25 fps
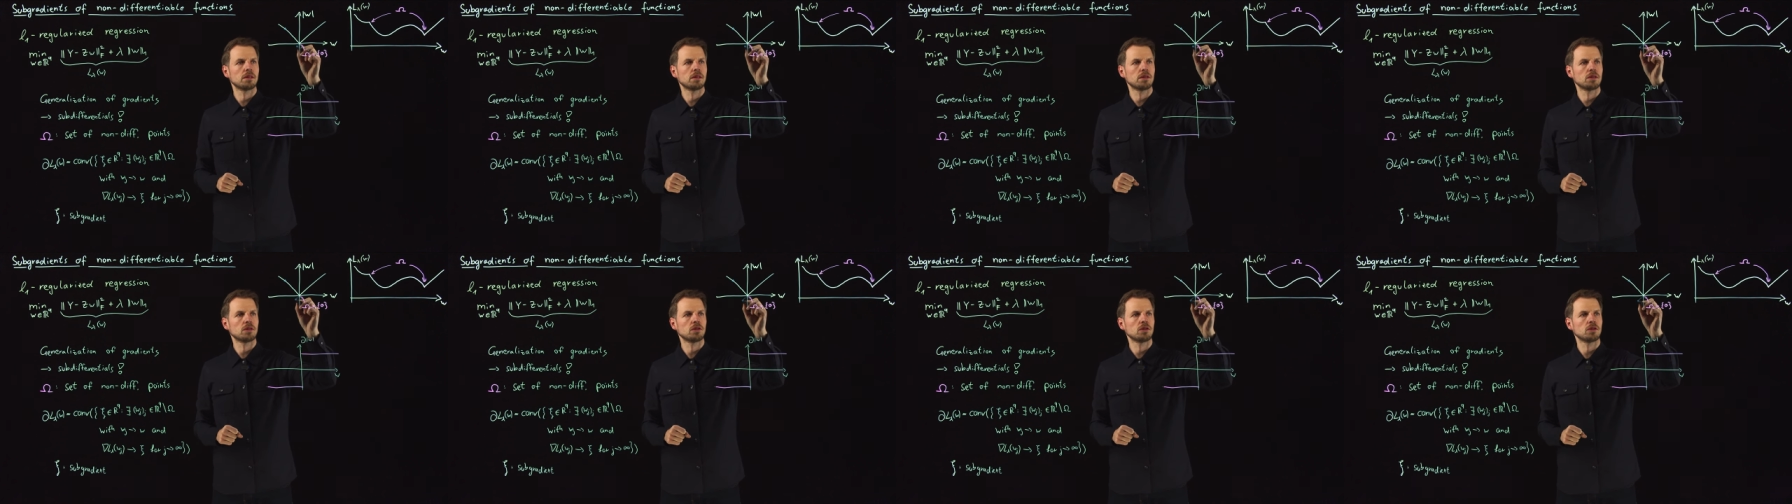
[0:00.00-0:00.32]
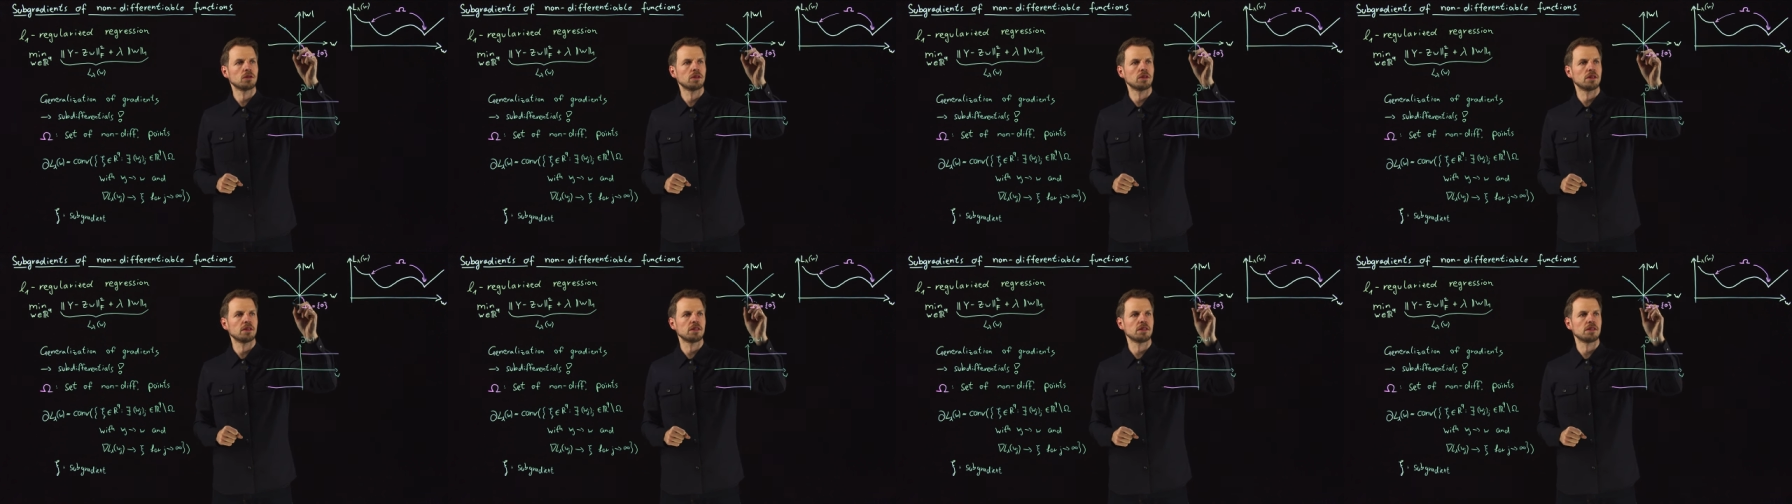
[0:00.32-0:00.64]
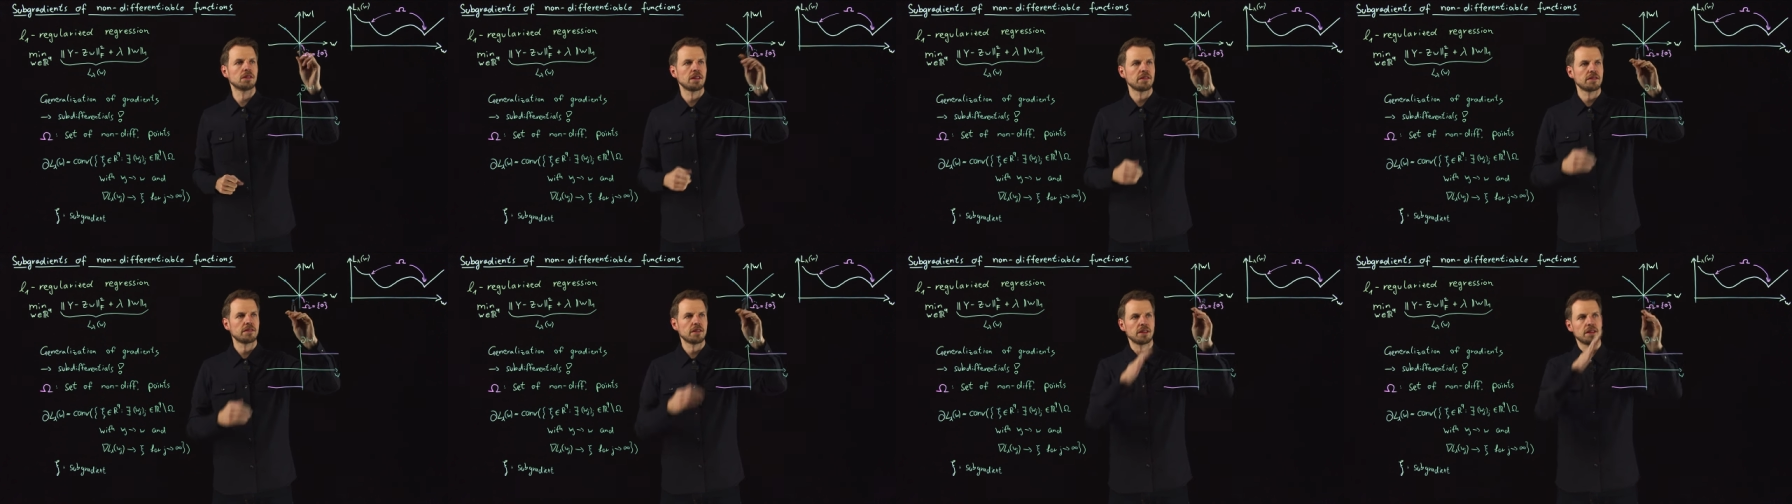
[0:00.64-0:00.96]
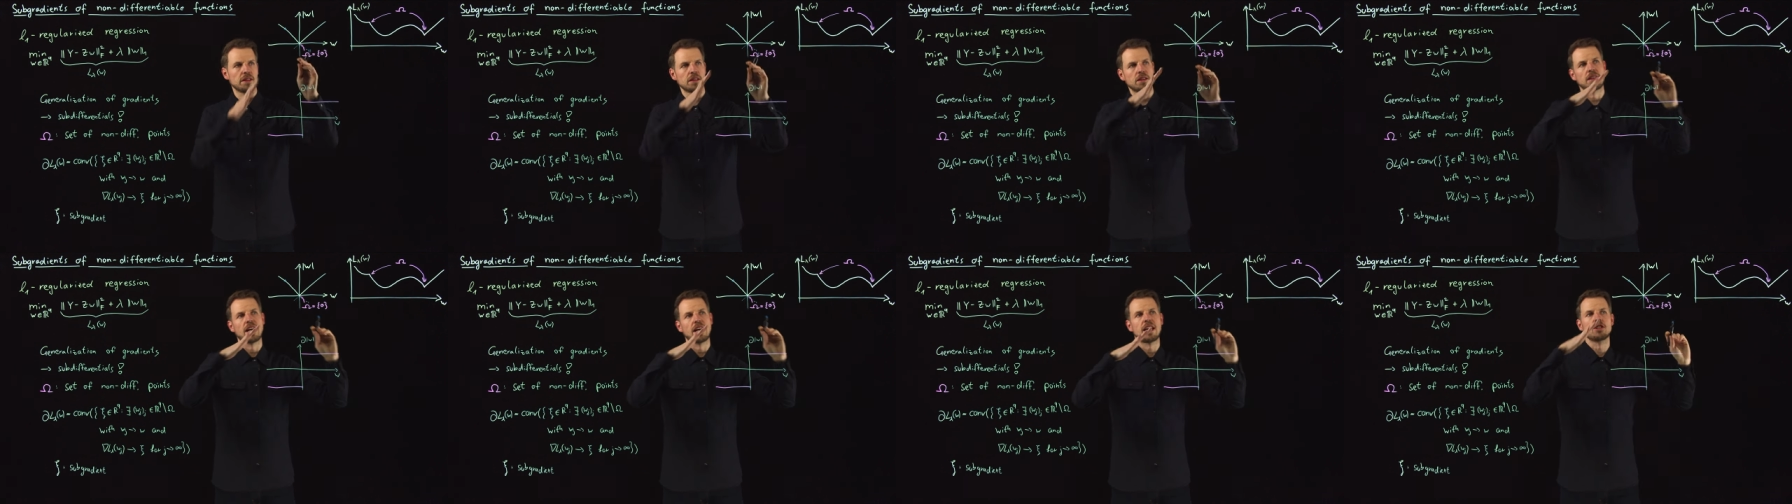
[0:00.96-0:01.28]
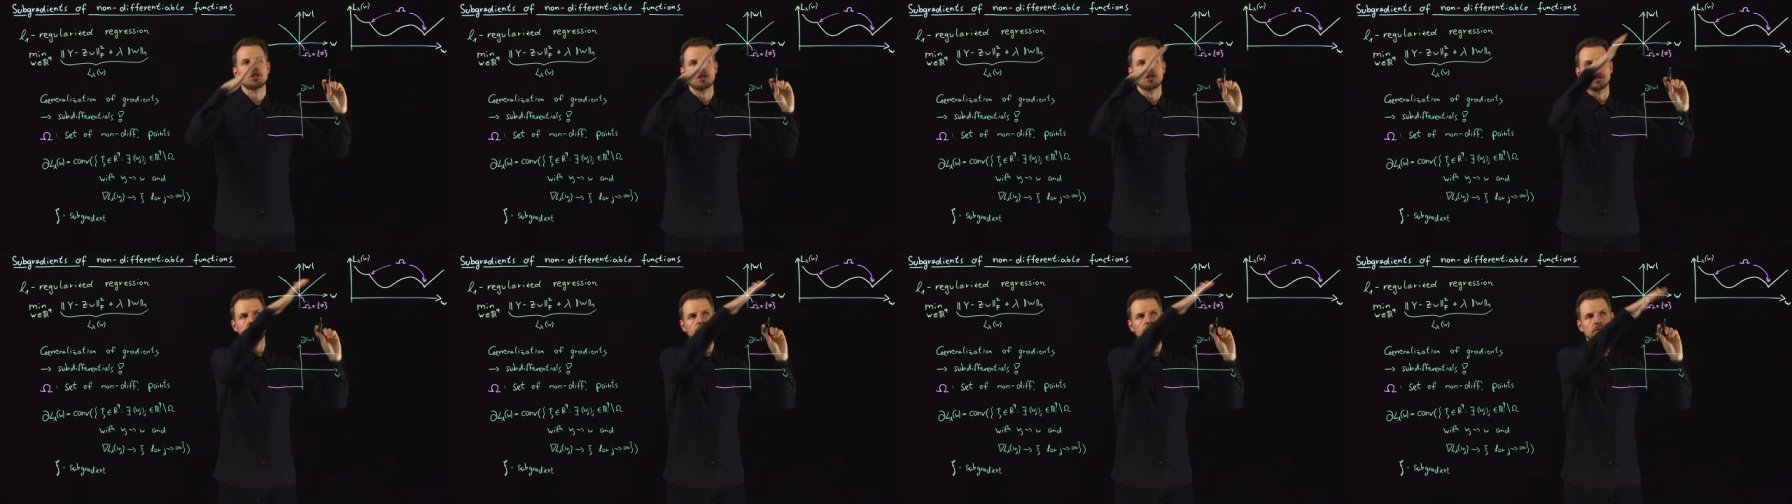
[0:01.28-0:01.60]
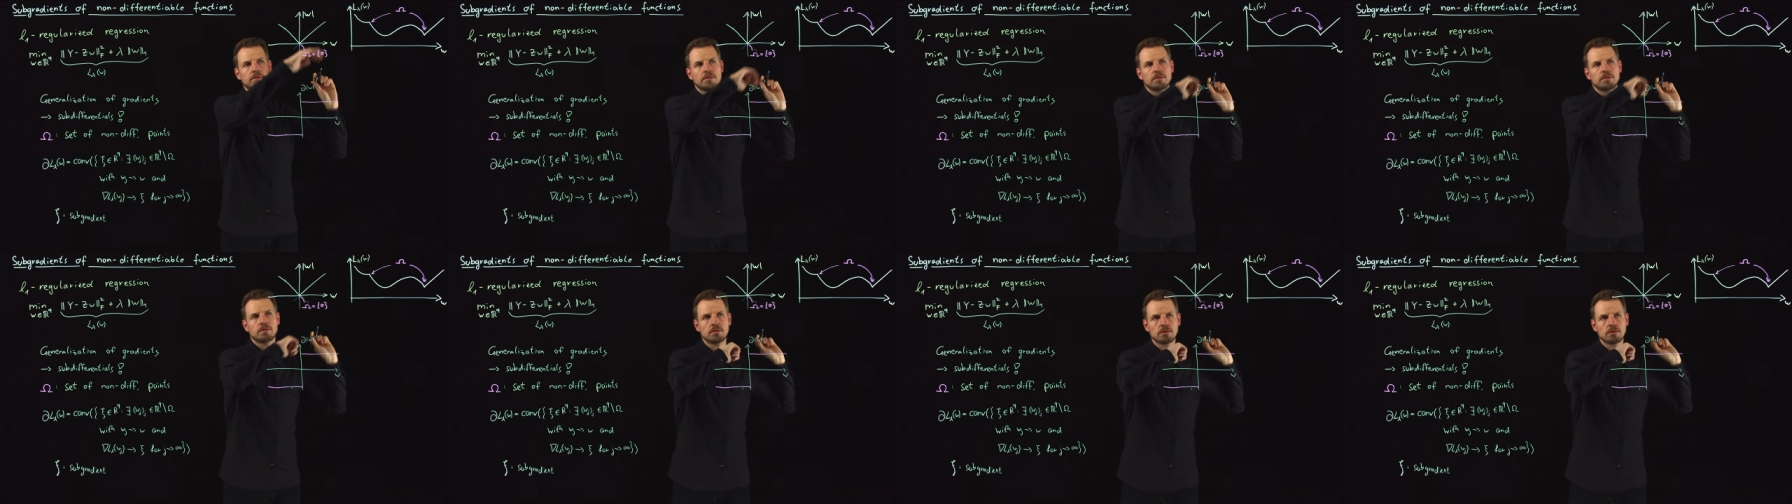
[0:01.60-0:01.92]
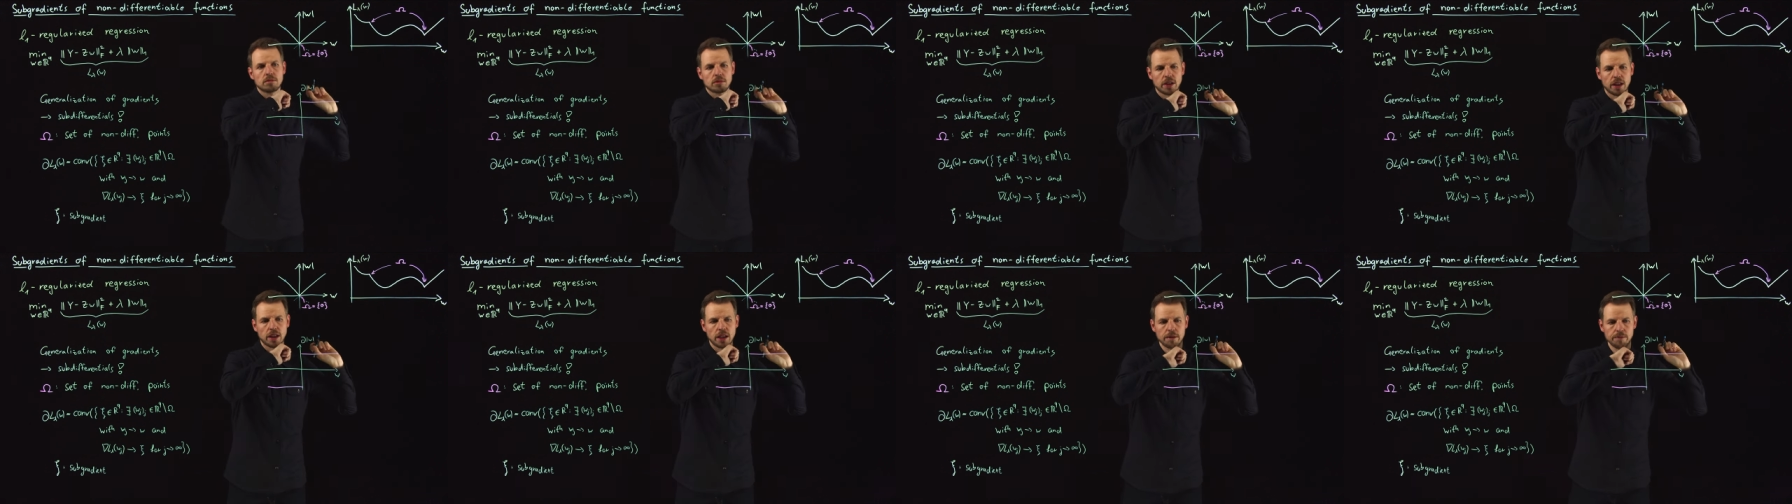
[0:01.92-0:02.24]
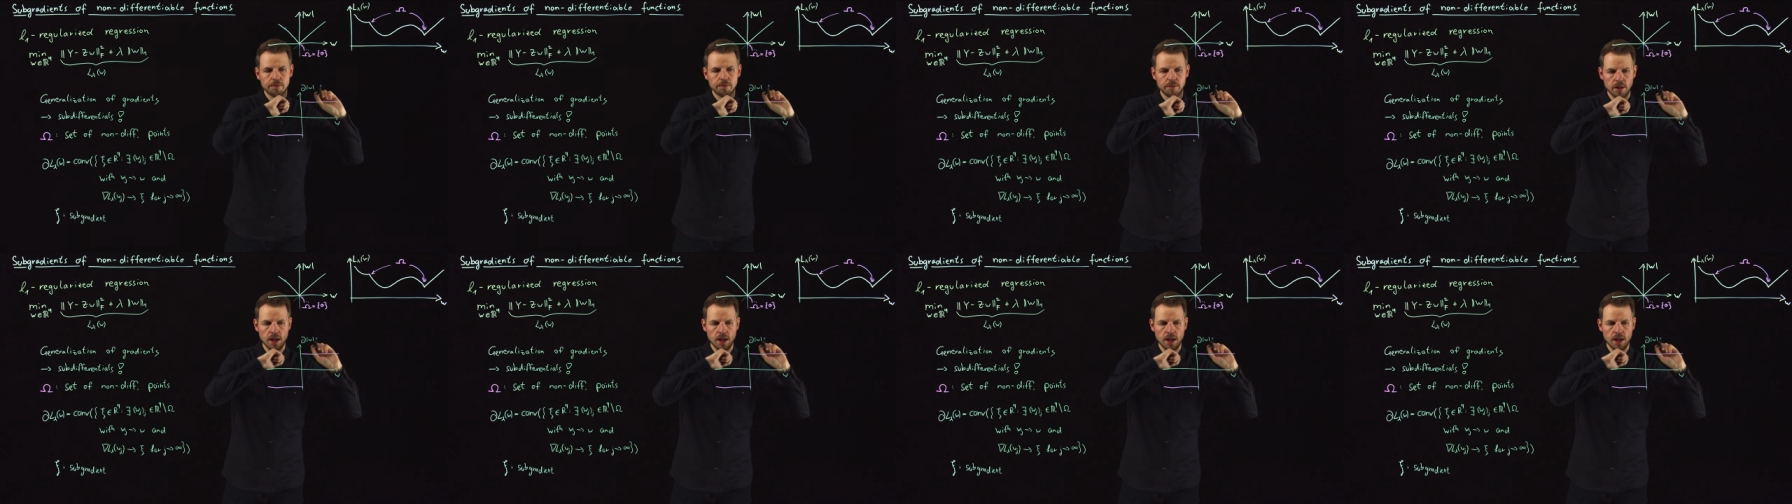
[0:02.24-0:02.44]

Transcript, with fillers: So this is, let's say, the tangent, okay?